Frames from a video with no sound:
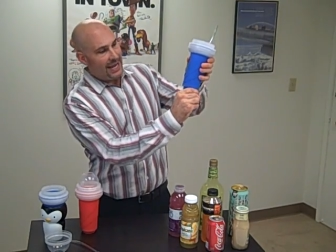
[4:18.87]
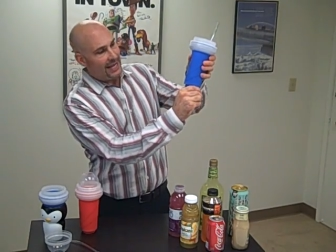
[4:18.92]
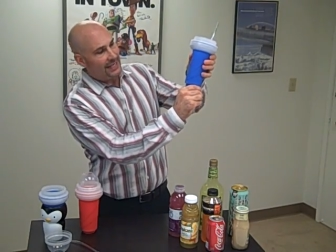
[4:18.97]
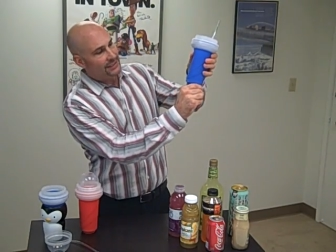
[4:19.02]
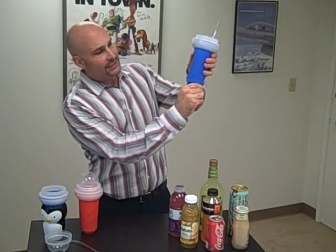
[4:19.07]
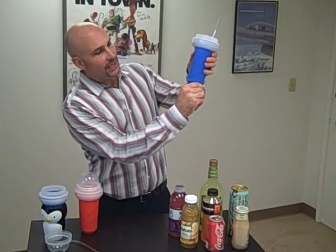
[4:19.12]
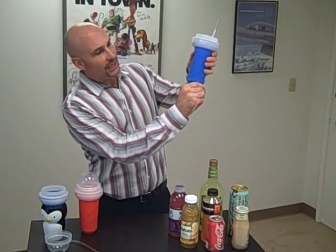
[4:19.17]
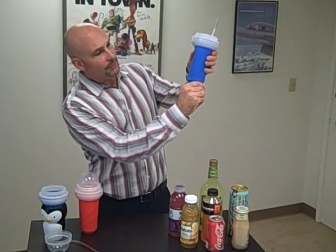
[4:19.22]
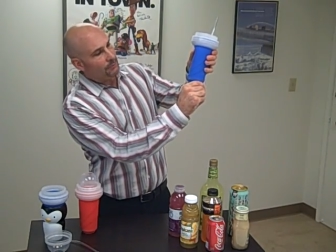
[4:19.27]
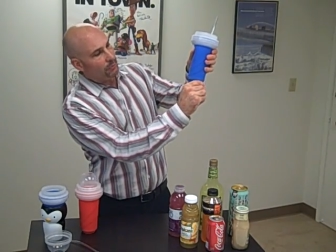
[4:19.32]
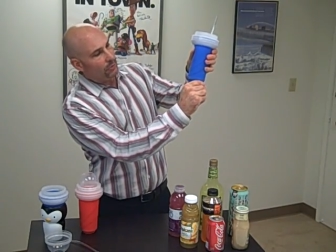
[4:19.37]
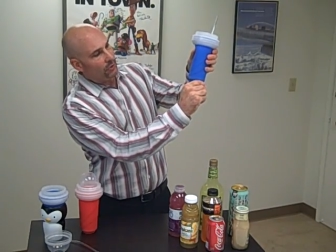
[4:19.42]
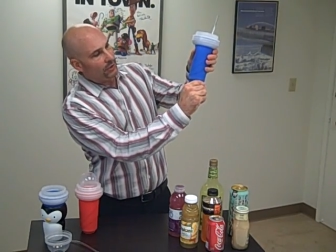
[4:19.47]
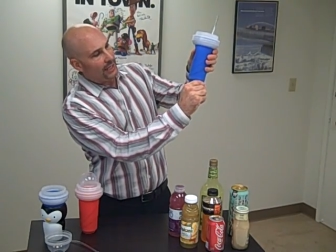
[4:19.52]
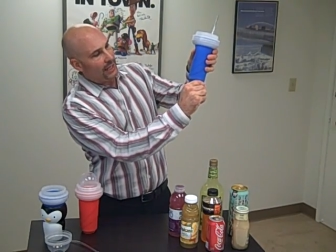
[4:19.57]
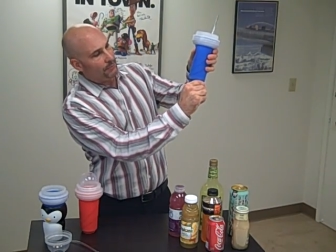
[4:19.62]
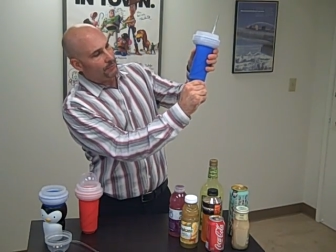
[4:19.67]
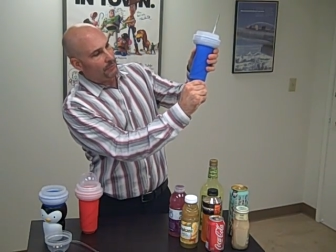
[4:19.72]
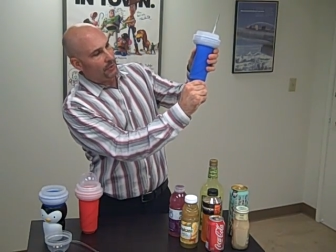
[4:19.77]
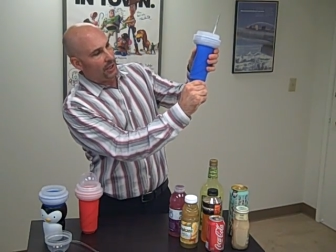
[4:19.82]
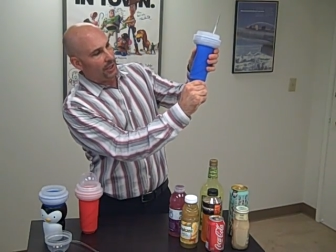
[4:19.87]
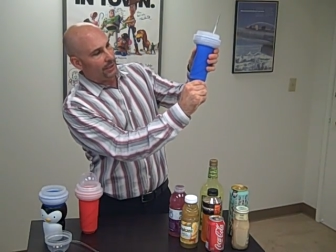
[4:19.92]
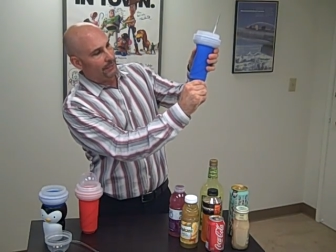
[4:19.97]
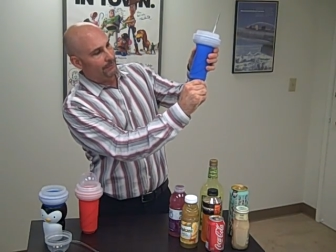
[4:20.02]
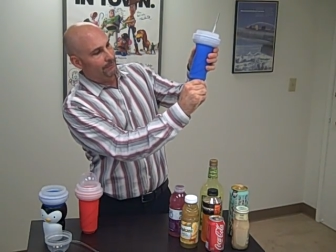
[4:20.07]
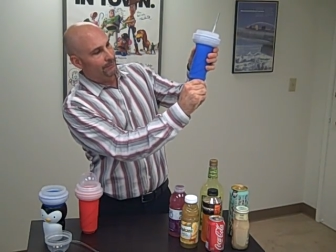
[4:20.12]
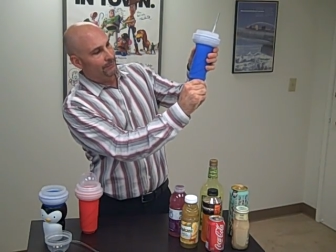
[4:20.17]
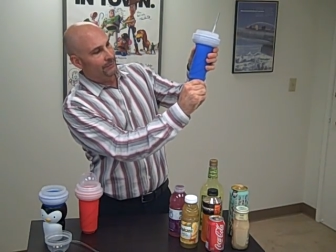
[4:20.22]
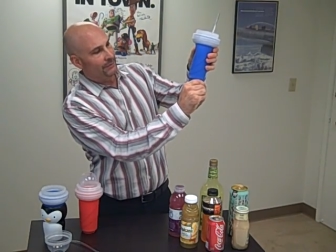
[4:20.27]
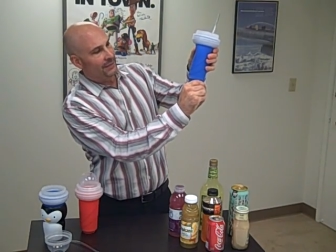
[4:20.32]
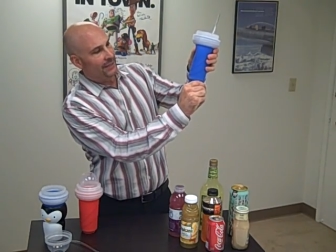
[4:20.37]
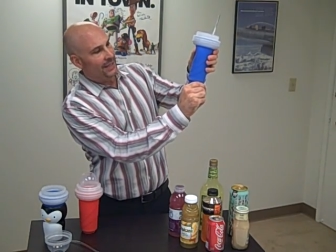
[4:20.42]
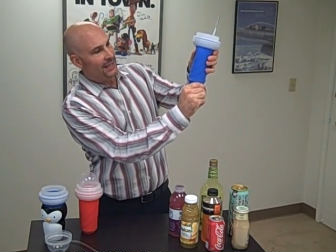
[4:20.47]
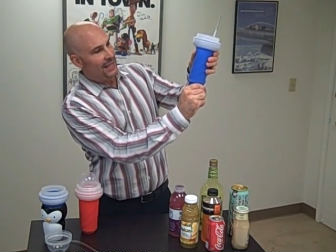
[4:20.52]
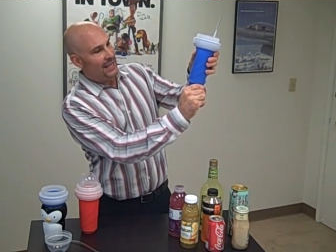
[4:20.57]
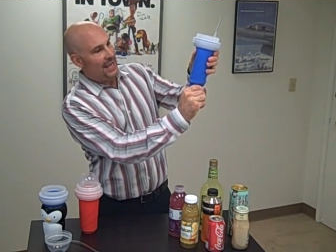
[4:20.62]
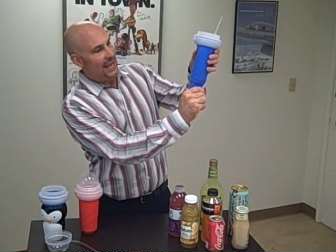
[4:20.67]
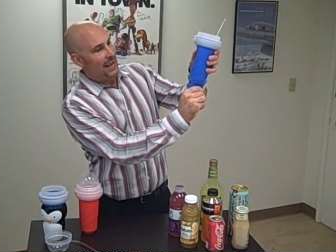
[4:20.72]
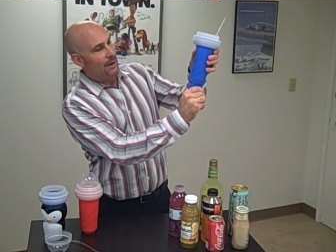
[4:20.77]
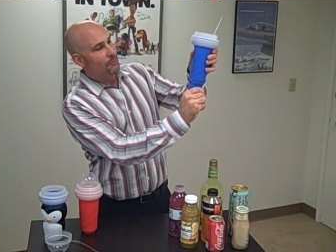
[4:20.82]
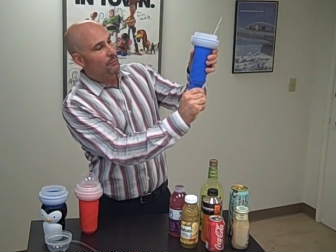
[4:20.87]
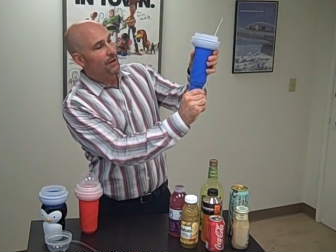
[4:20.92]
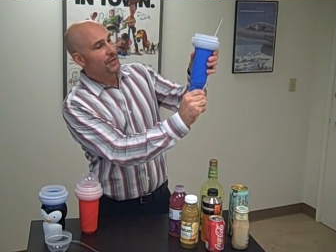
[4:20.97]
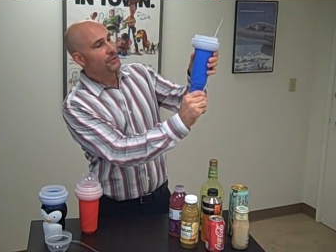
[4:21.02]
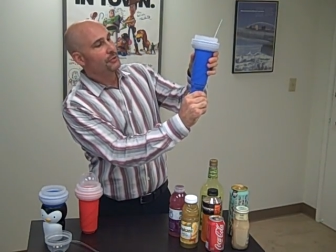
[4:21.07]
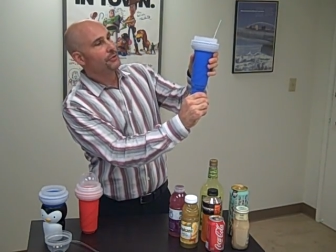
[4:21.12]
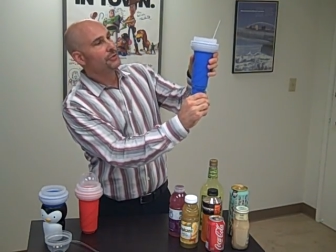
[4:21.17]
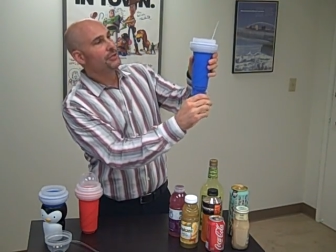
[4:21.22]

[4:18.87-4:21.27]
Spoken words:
It's got a pull-out bottom. And when